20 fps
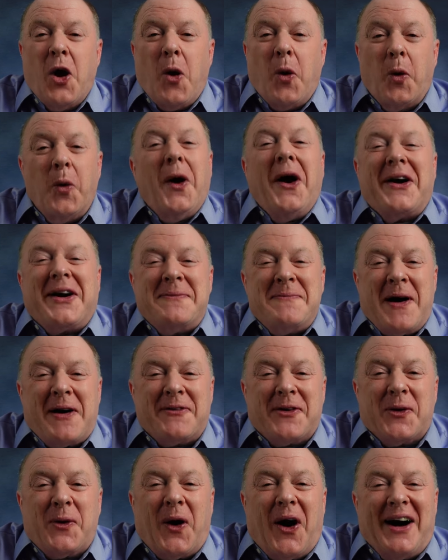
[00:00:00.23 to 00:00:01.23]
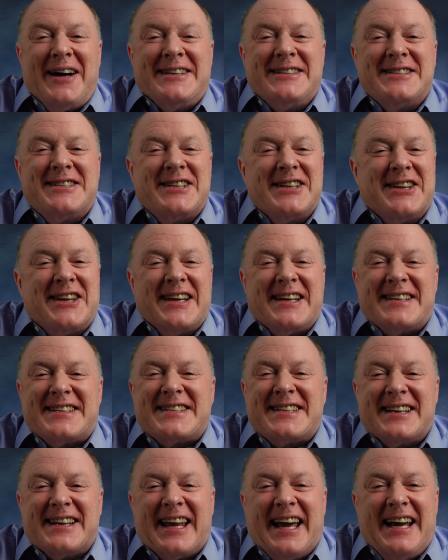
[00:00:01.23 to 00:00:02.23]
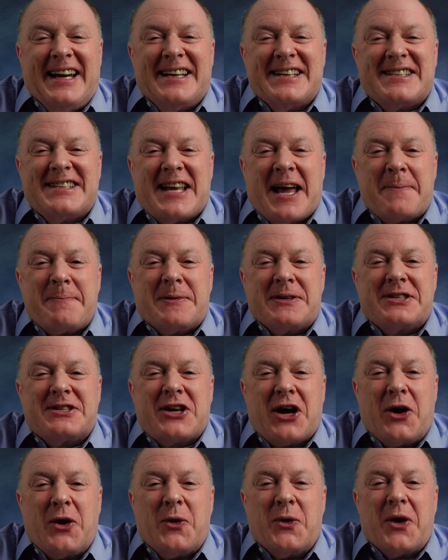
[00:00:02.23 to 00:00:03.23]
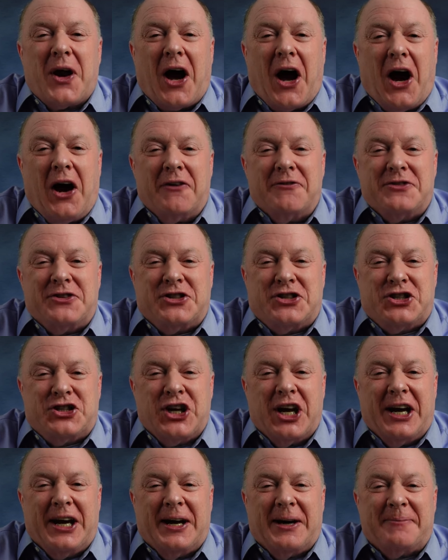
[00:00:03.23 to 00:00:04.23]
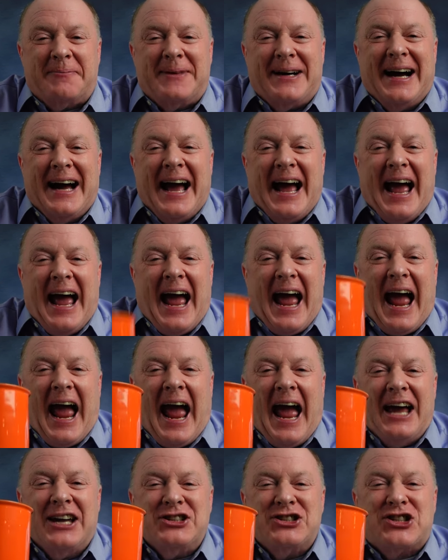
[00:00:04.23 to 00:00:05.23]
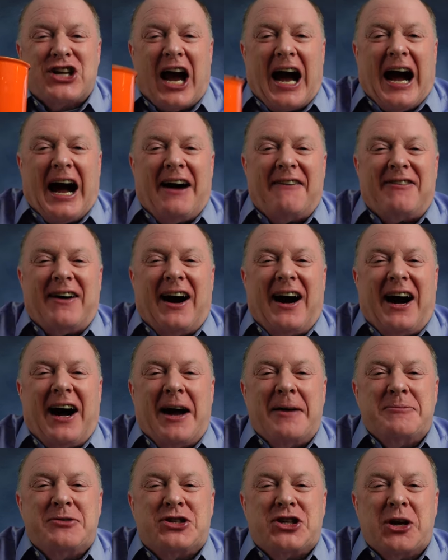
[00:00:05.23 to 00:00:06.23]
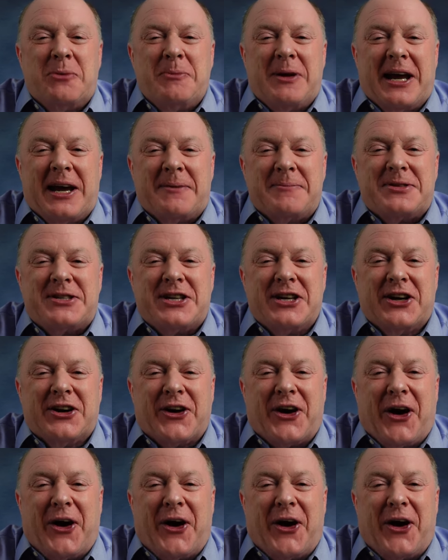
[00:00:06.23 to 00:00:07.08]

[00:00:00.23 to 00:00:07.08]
Welcome, everyone, to this latest episode of Jim and Java. I'm Jim Dempsey, your